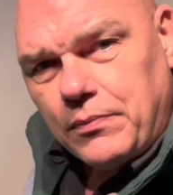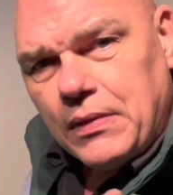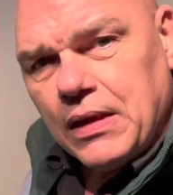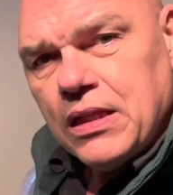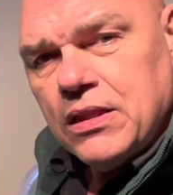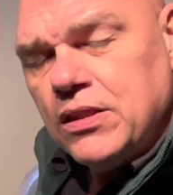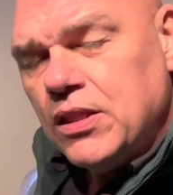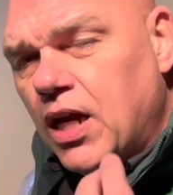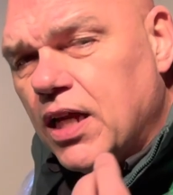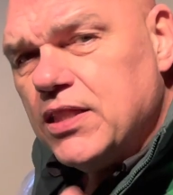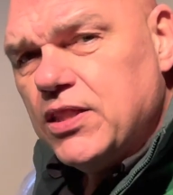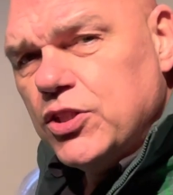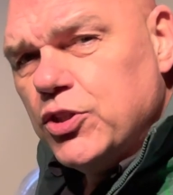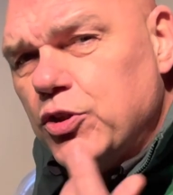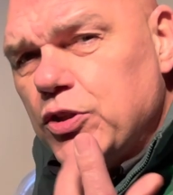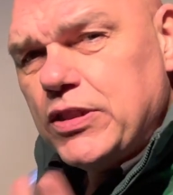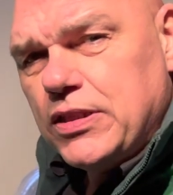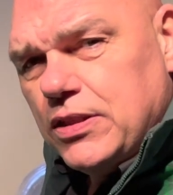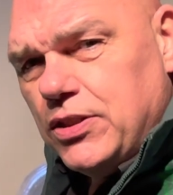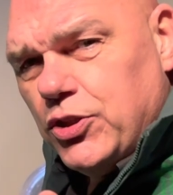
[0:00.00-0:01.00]

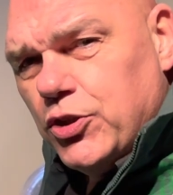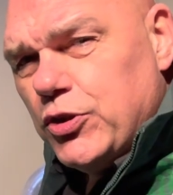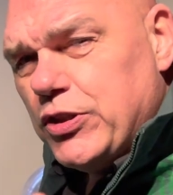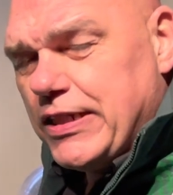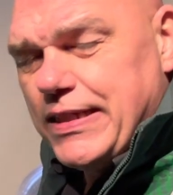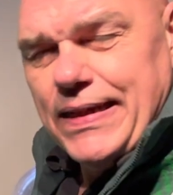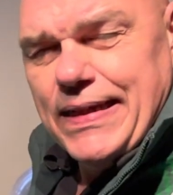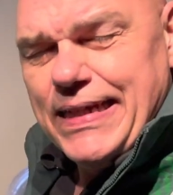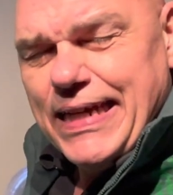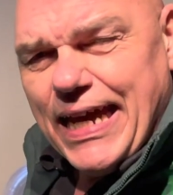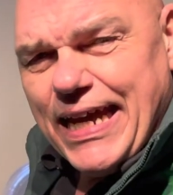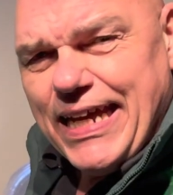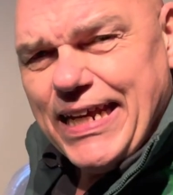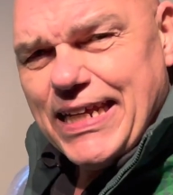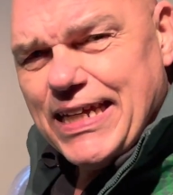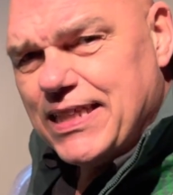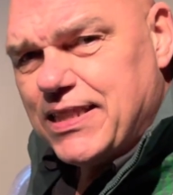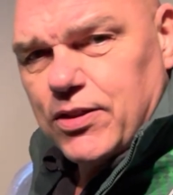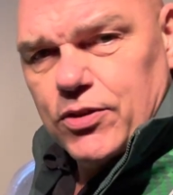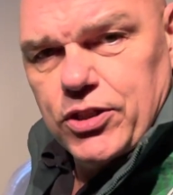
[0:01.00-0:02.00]

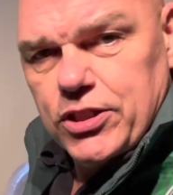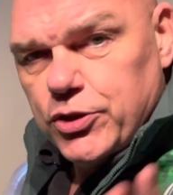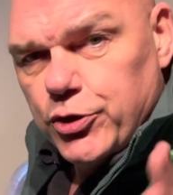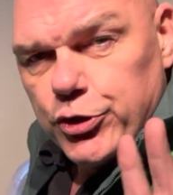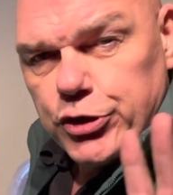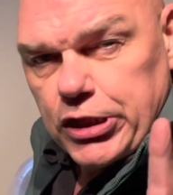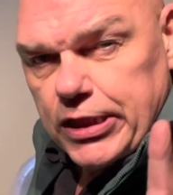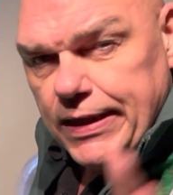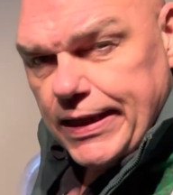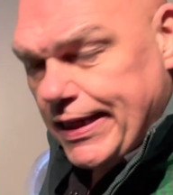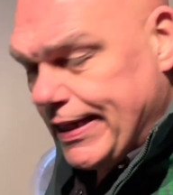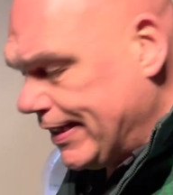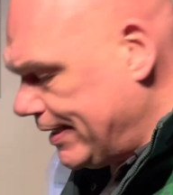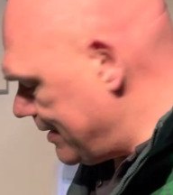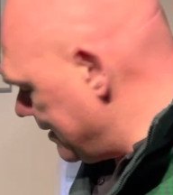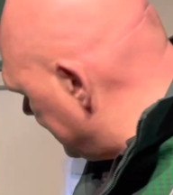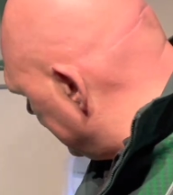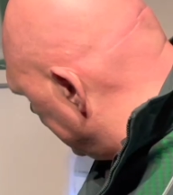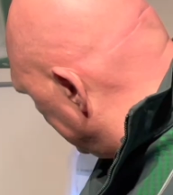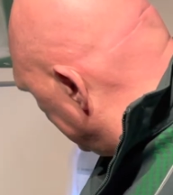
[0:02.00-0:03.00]
non-nucleated or
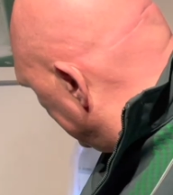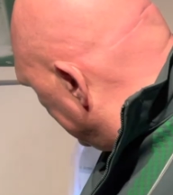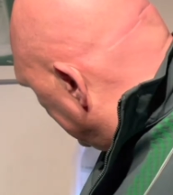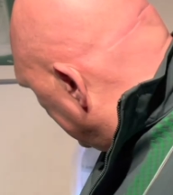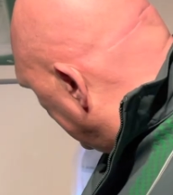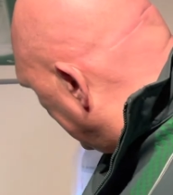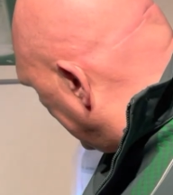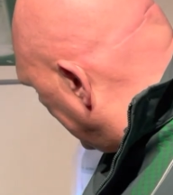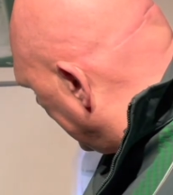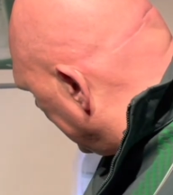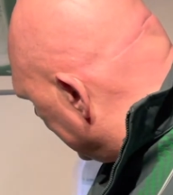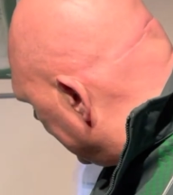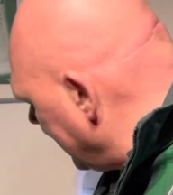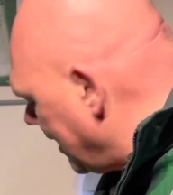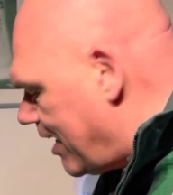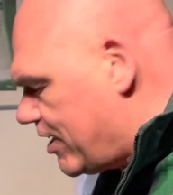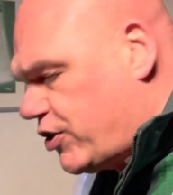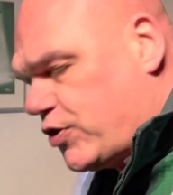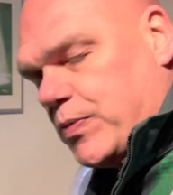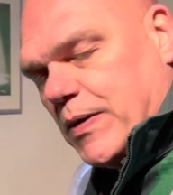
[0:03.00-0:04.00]
nucleated
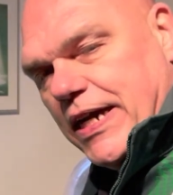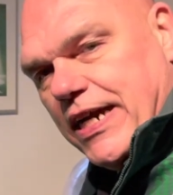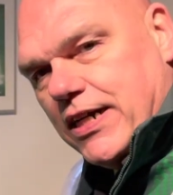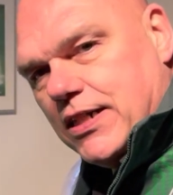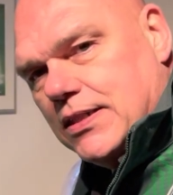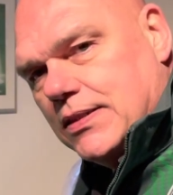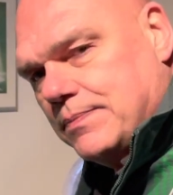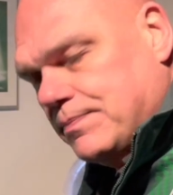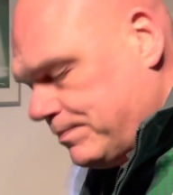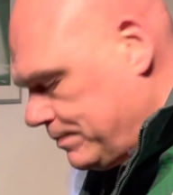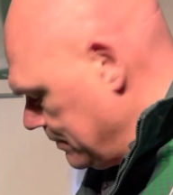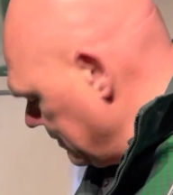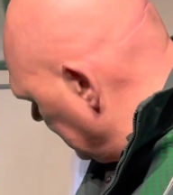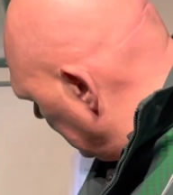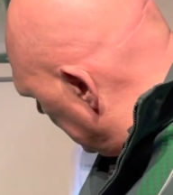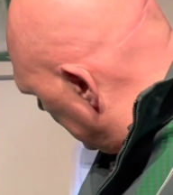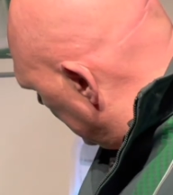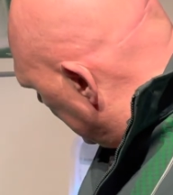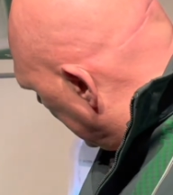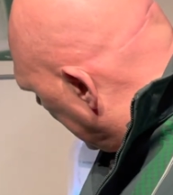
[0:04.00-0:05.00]
glassware.
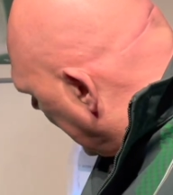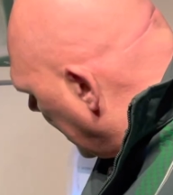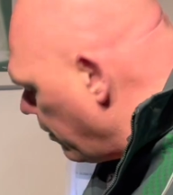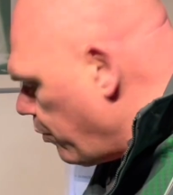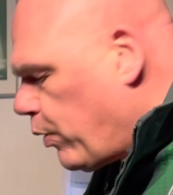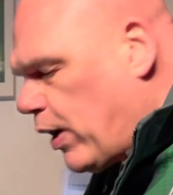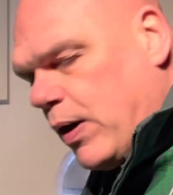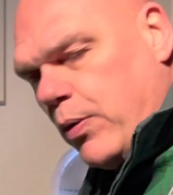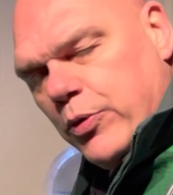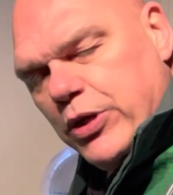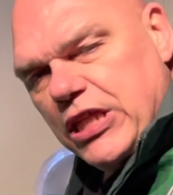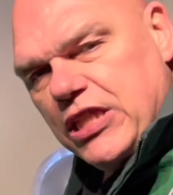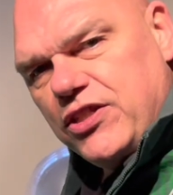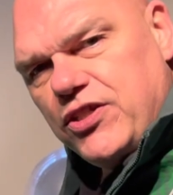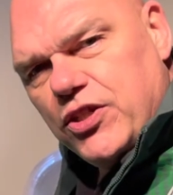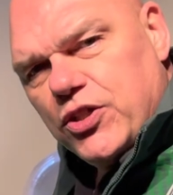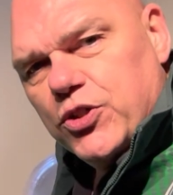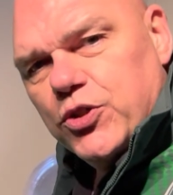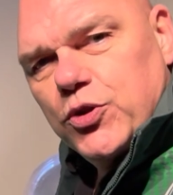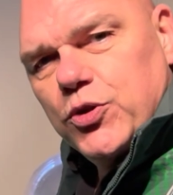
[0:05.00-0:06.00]
And what we
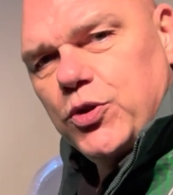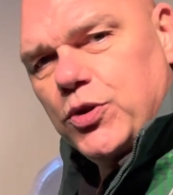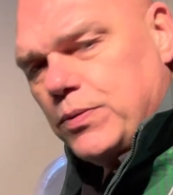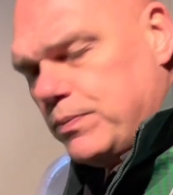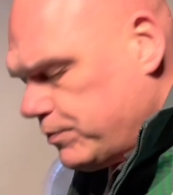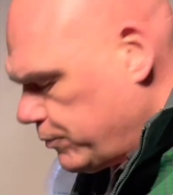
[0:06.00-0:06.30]
do